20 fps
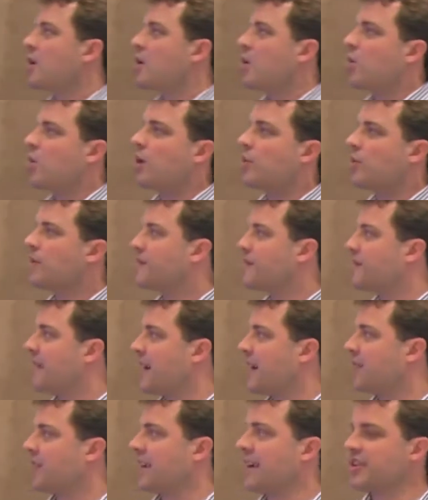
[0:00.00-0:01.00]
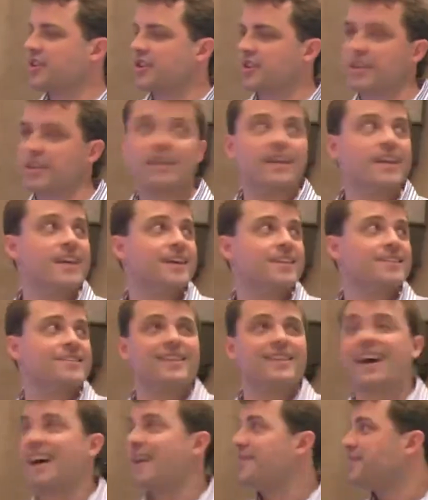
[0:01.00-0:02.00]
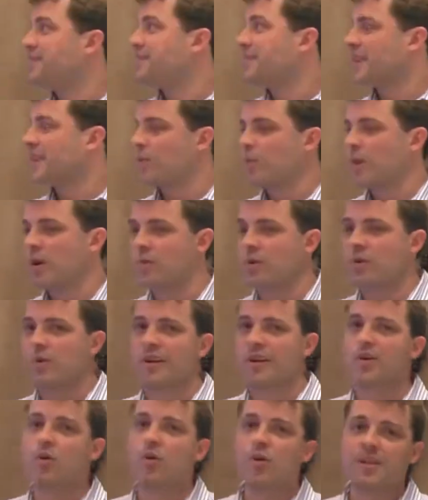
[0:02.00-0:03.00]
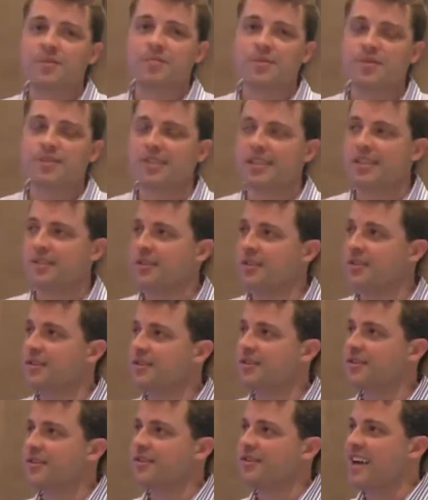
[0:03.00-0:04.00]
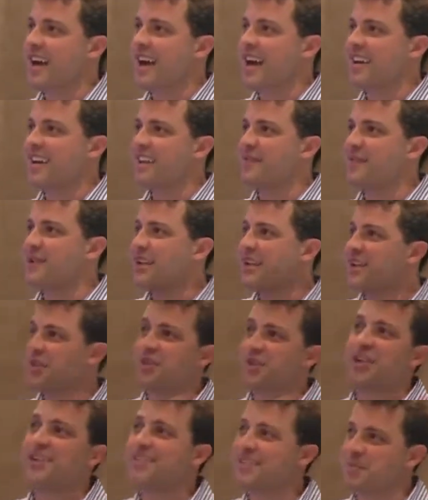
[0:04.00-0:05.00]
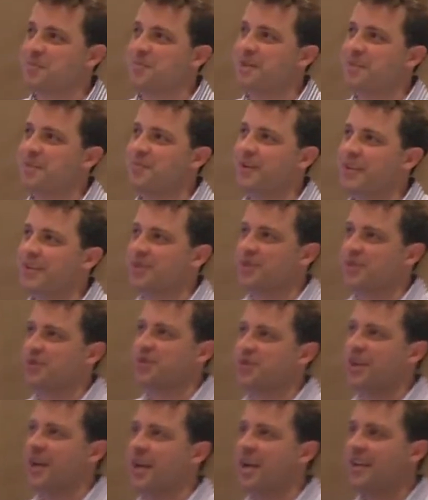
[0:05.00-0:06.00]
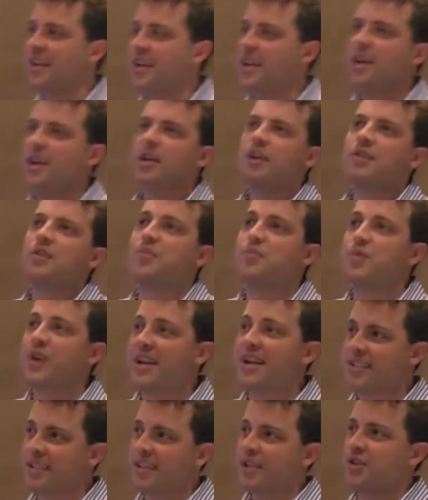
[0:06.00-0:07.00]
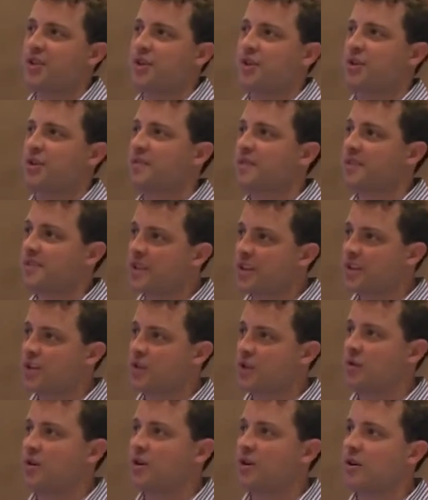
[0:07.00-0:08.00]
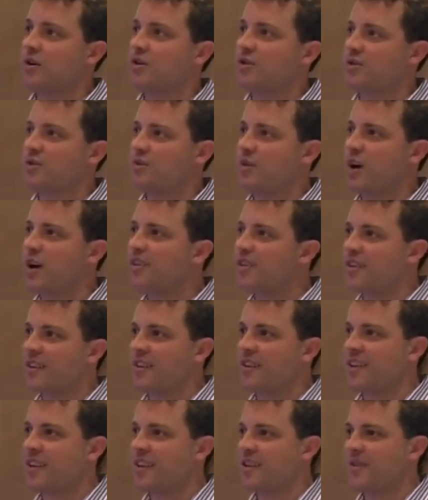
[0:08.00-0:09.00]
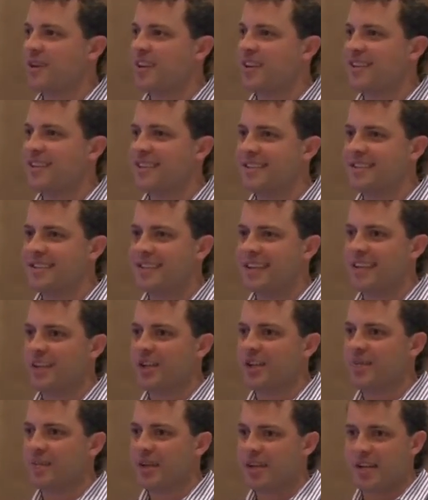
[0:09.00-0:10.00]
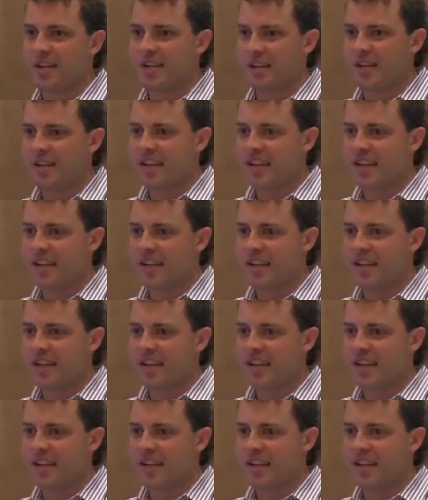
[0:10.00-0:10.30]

what we found actually is that when we're recording procedures, that if you get just the big picture shot, the practitioner, the physician or the nurse who's watching on the other end doesn't get an